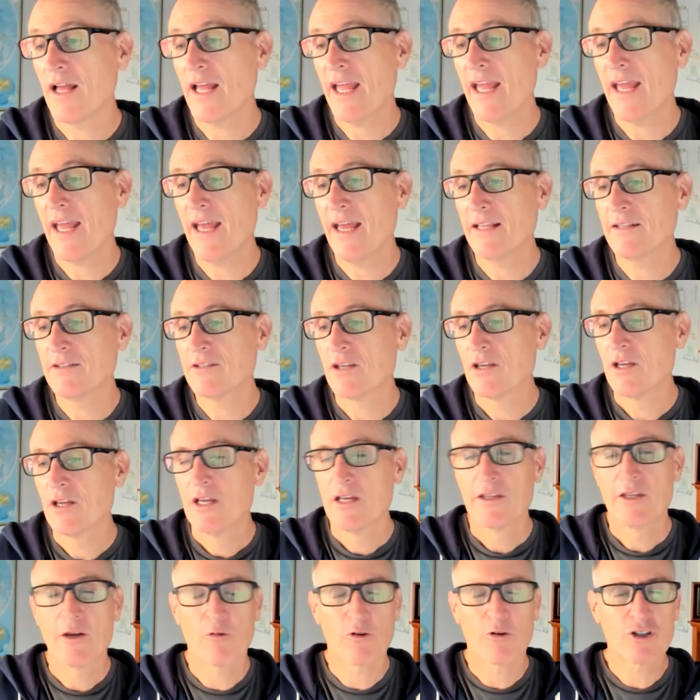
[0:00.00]
And
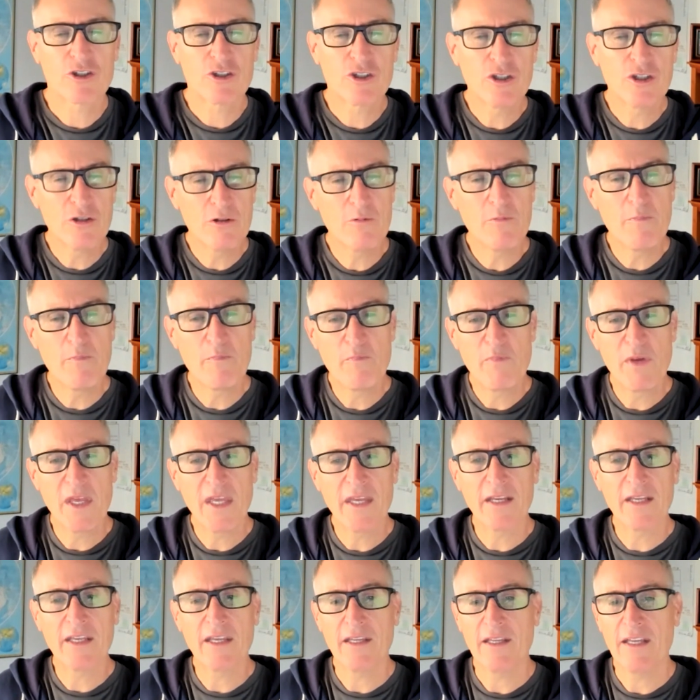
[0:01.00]
there were two
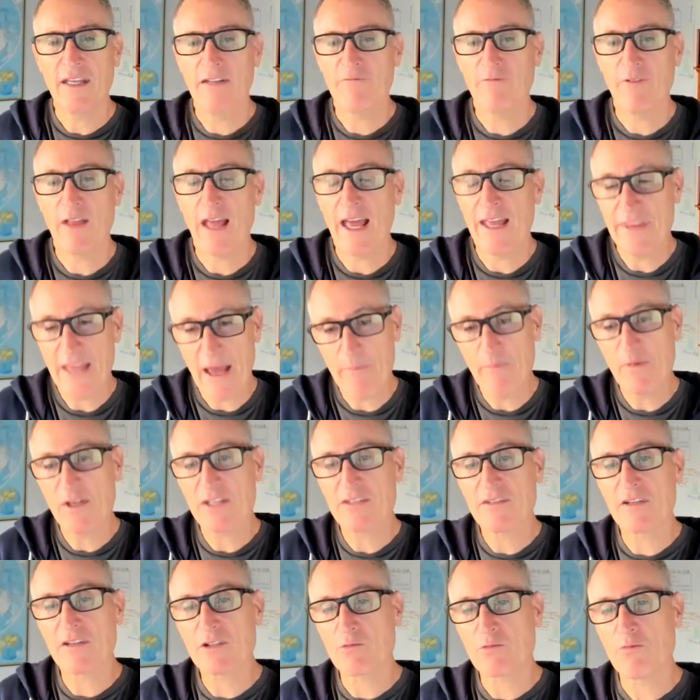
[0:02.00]
big, and that
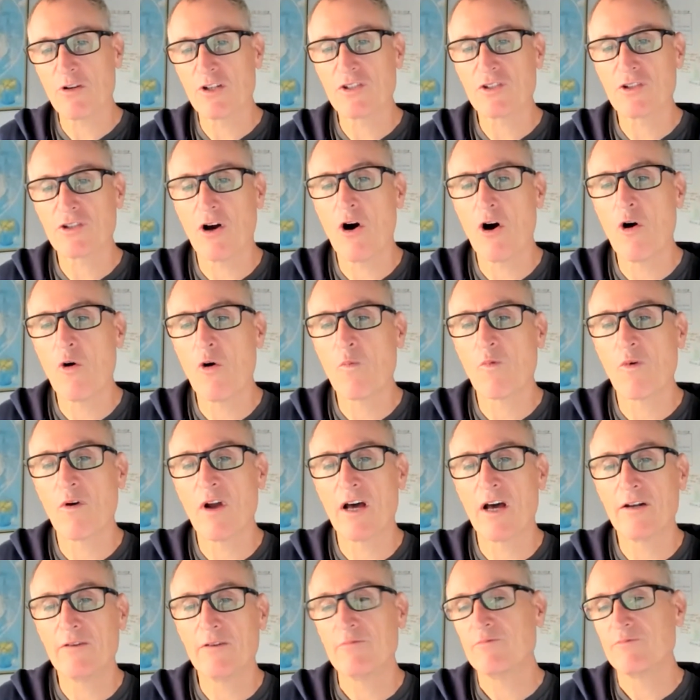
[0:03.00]
business was a home
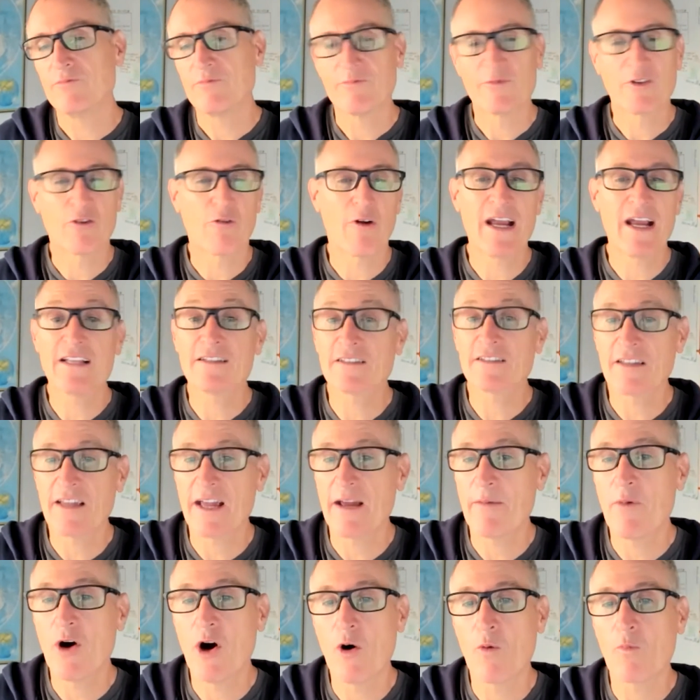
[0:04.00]
run, grand
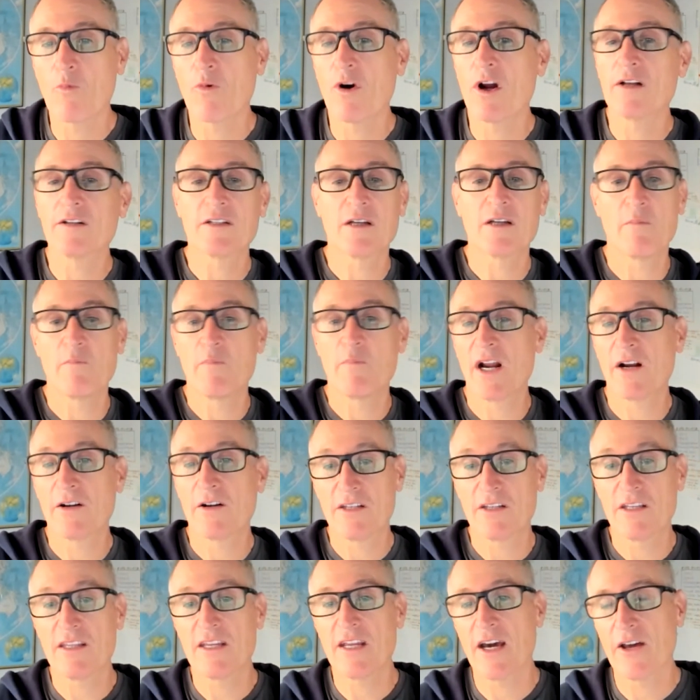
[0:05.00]
slam home run compared
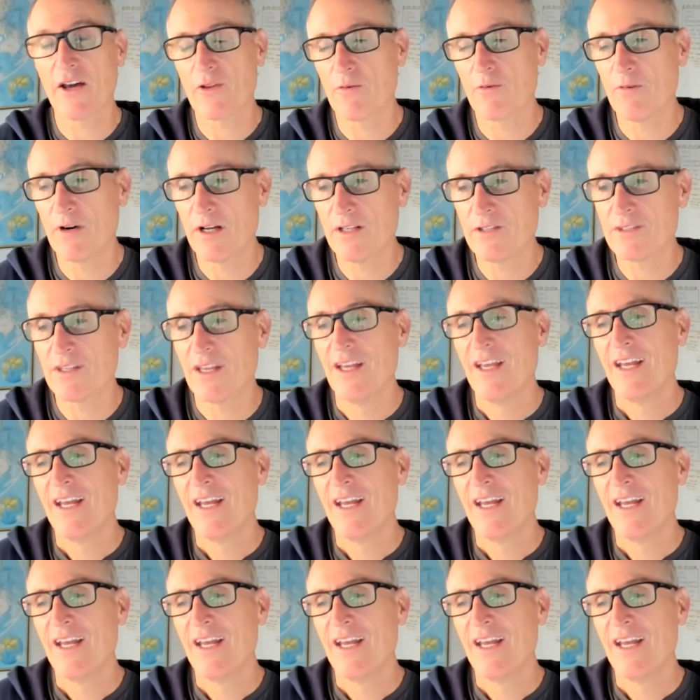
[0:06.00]
to the other ones.